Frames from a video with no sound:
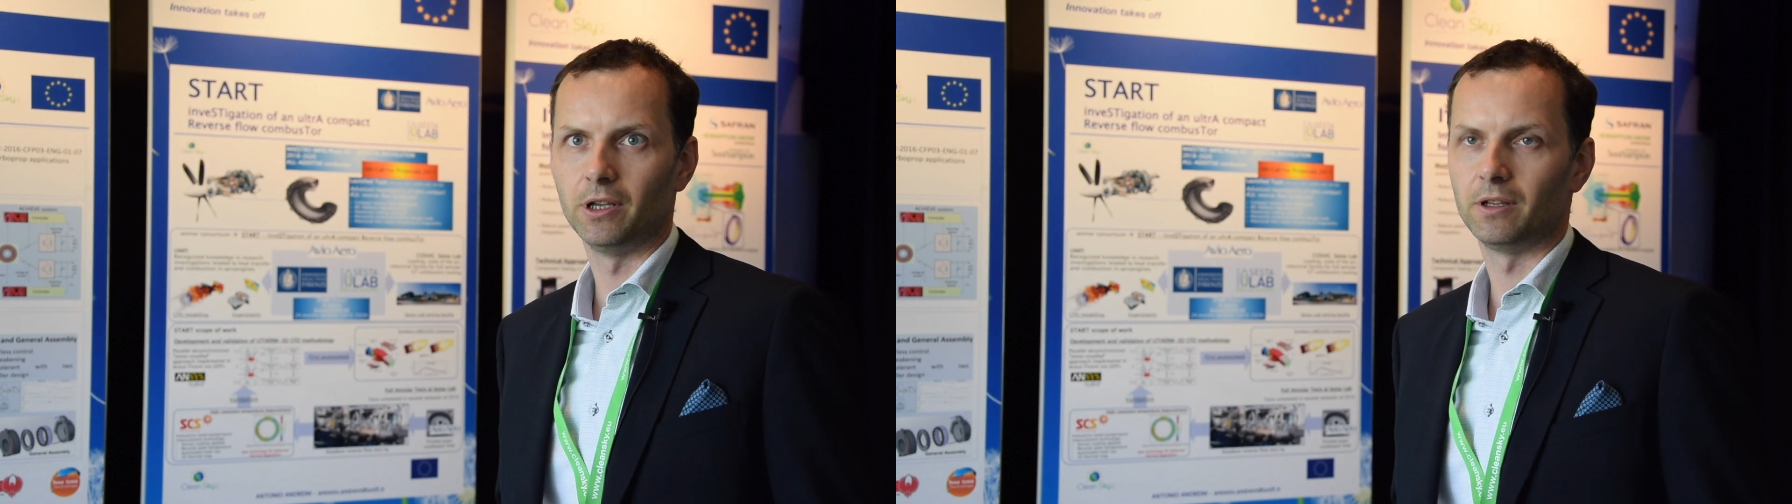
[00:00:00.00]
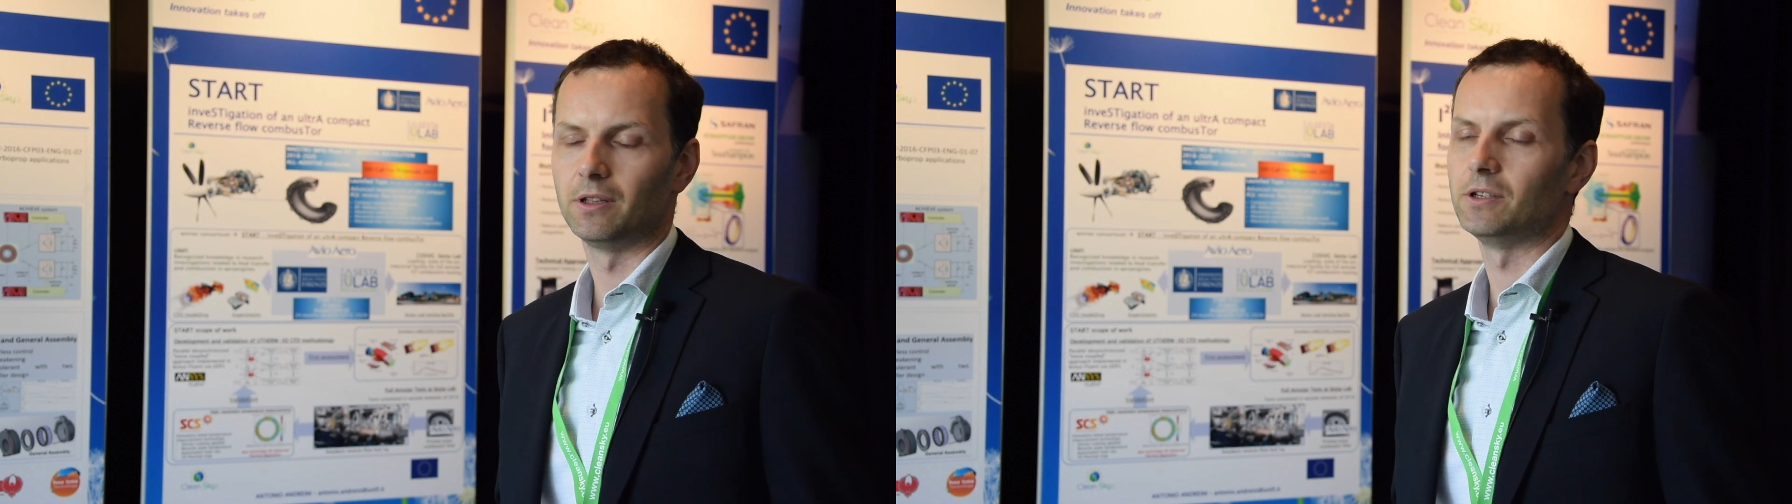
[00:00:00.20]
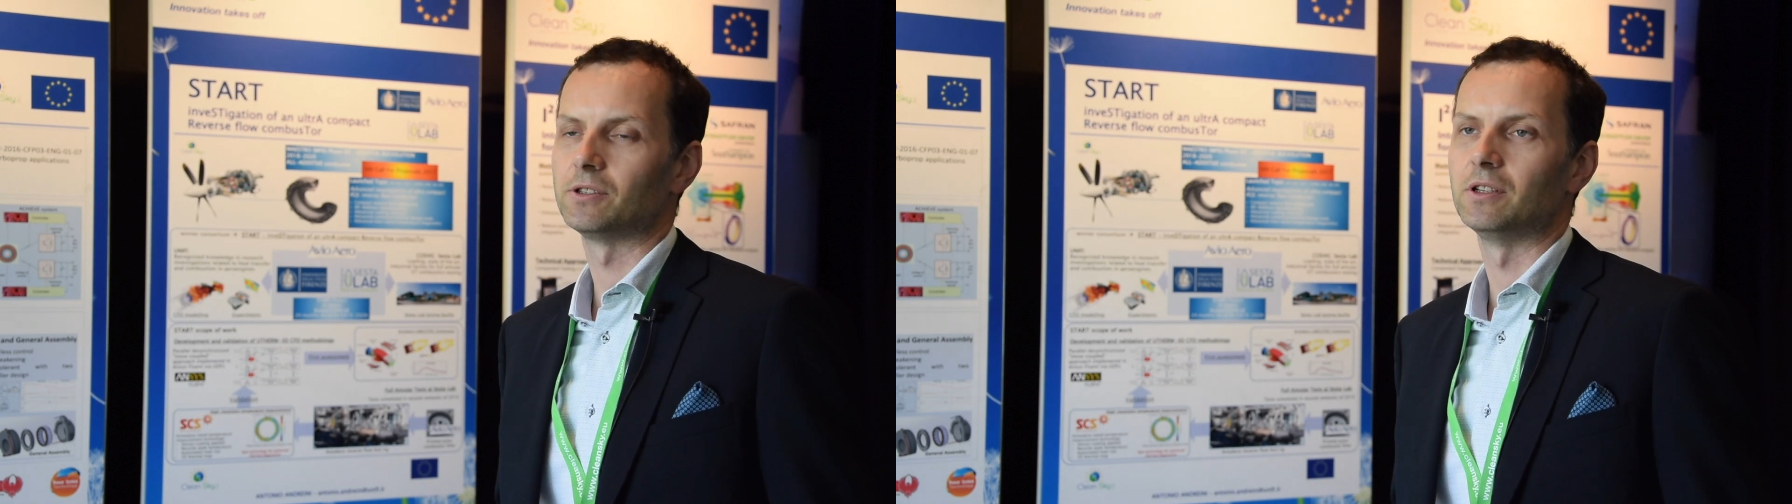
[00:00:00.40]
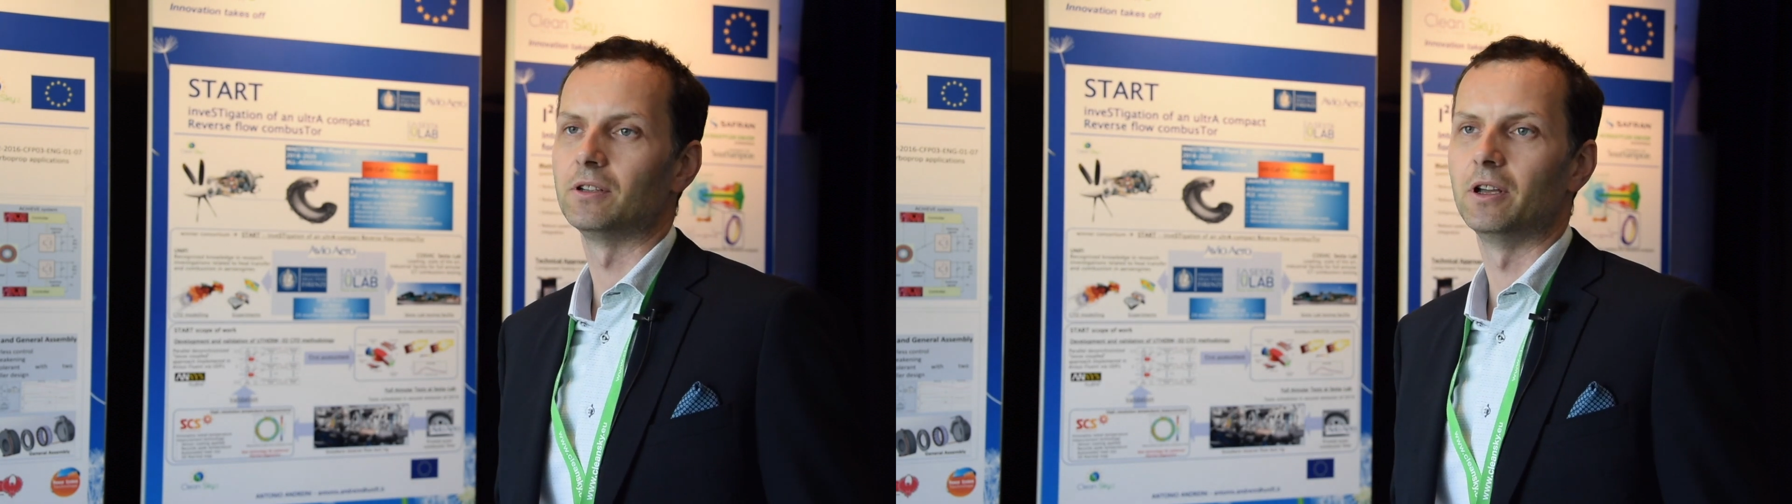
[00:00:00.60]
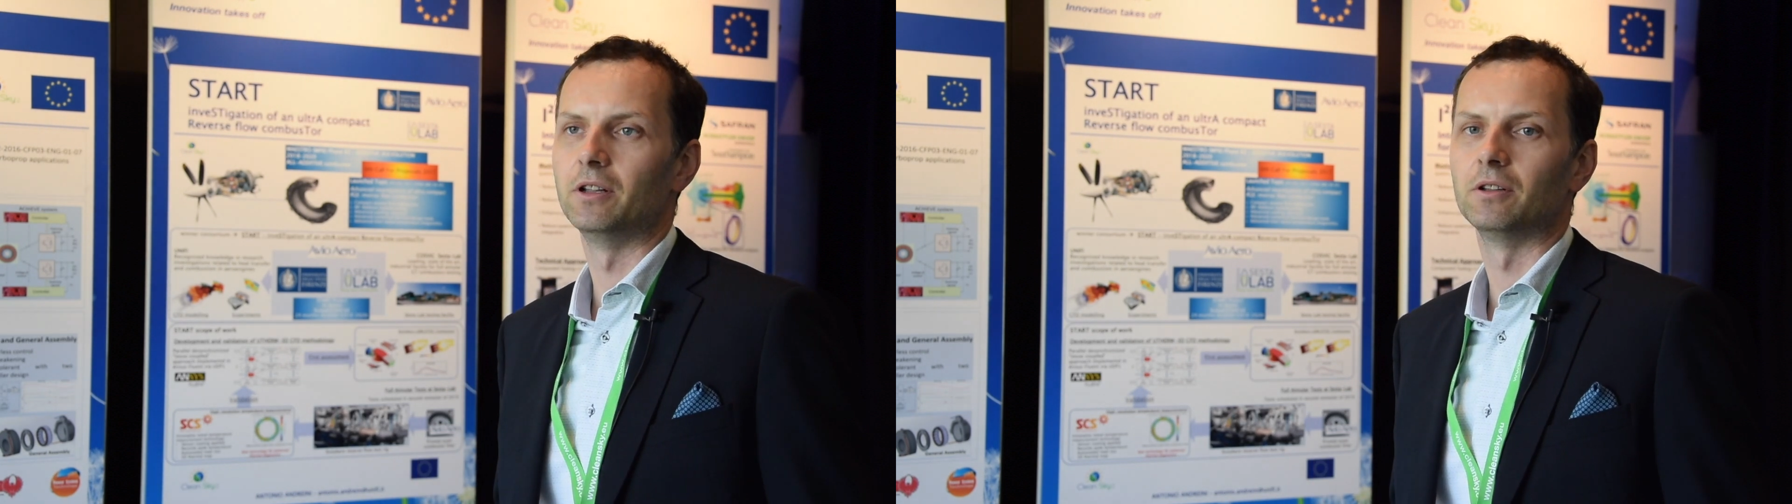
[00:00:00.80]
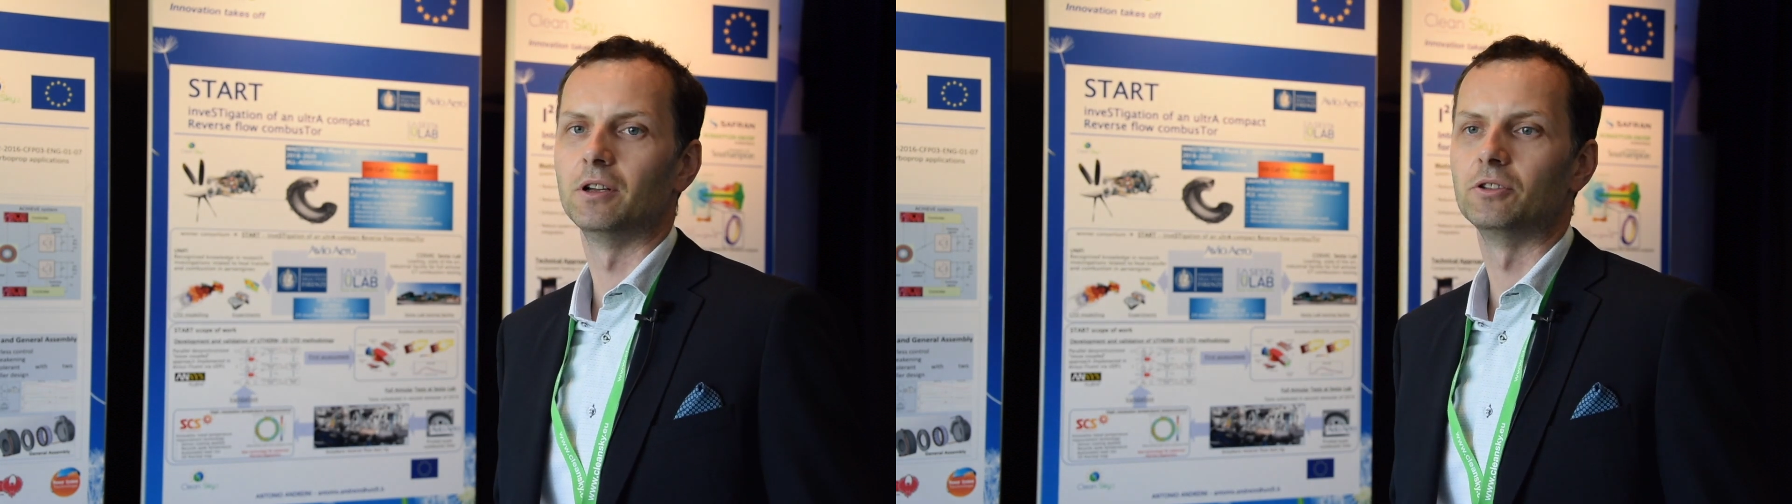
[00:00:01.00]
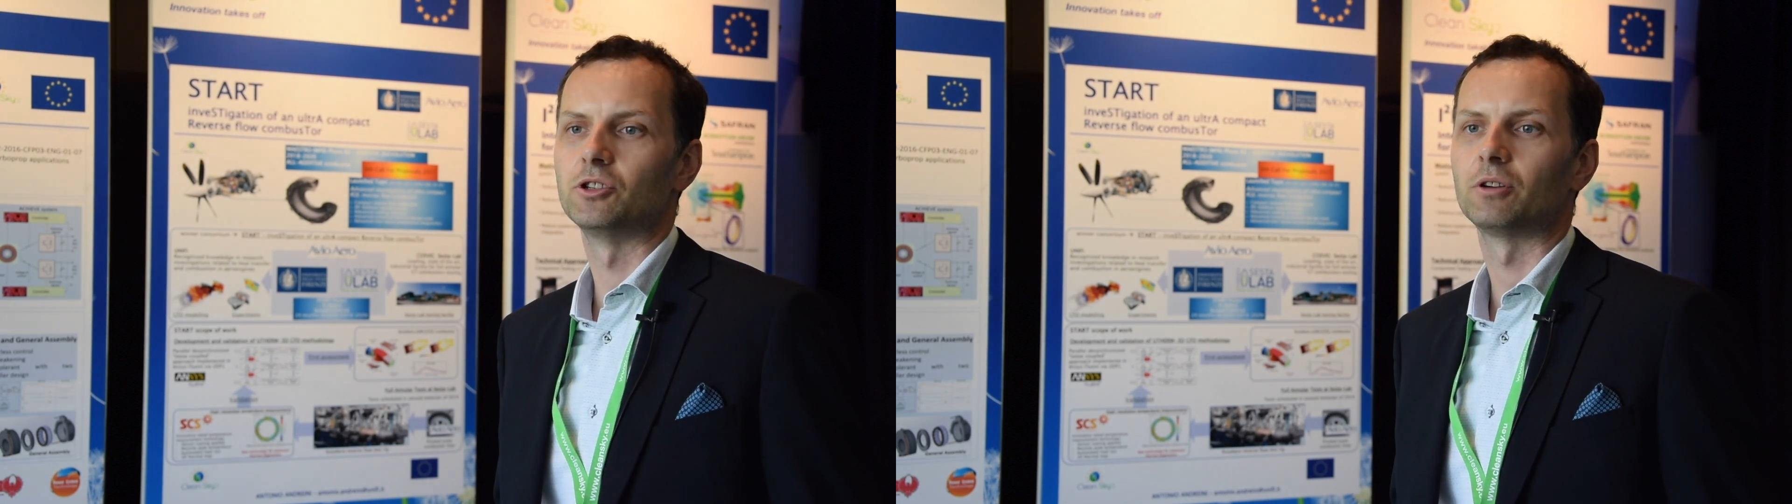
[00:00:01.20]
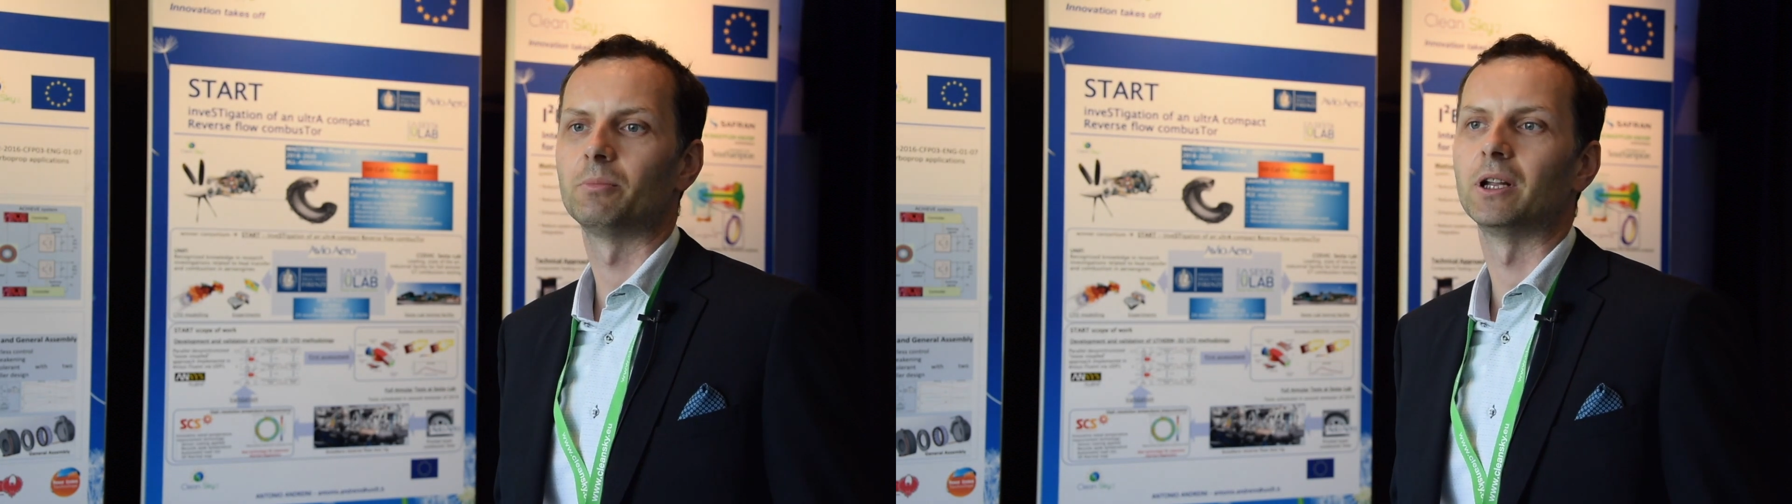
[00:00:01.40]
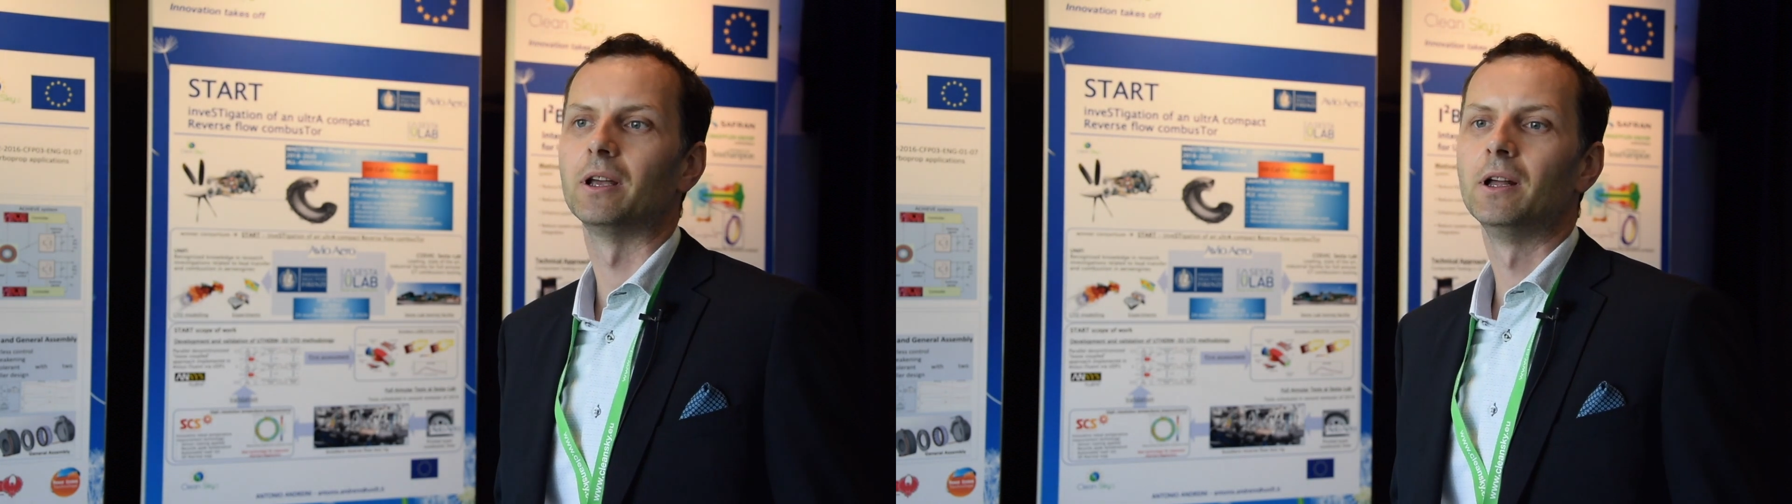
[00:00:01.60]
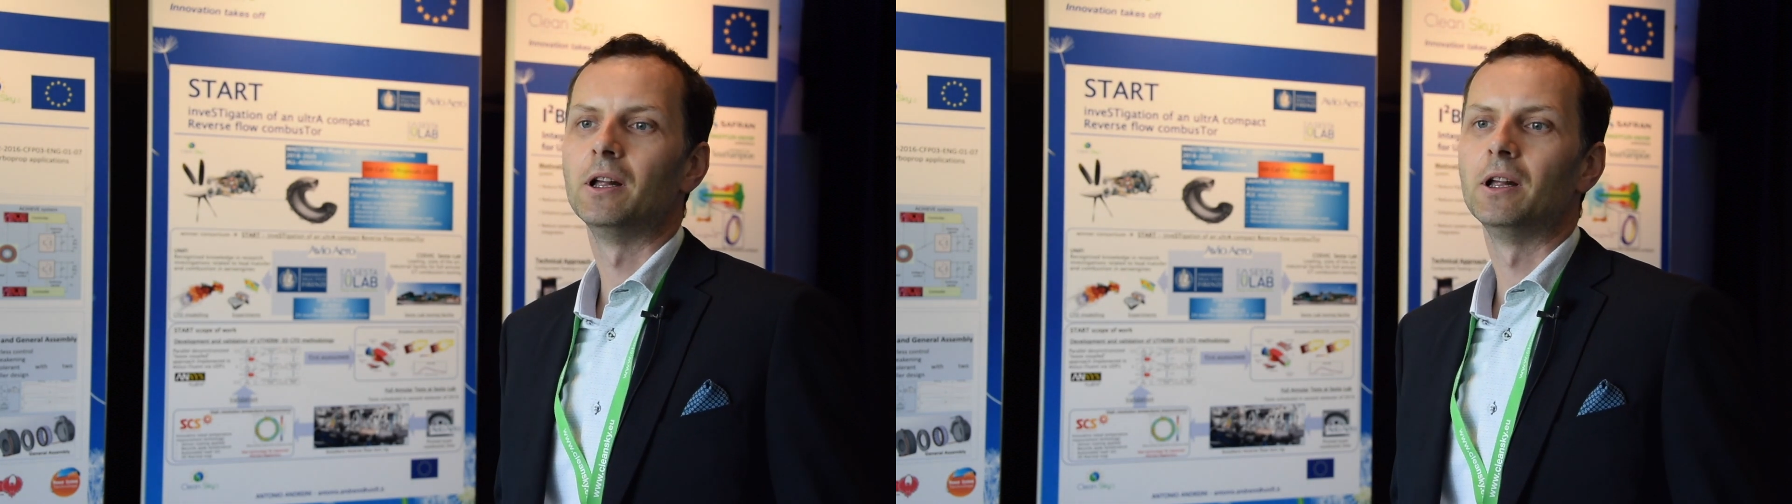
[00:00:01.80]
entities in, in, in Germany.